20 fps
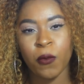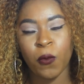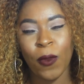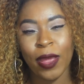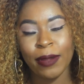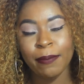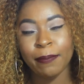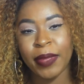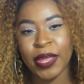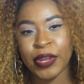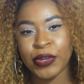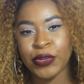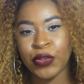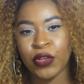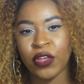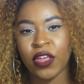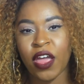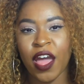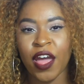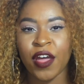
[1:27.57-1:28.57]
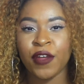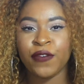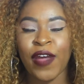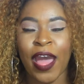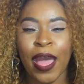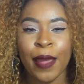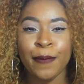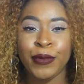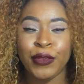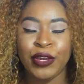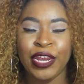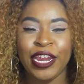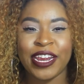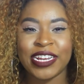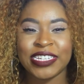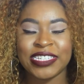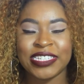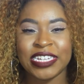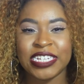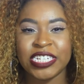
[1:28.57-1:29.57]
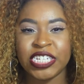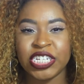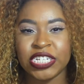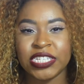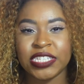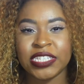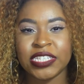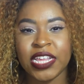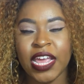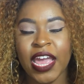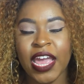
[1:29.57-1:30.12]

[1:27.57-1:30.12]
1 bundle of Hot Beauty hair extensions.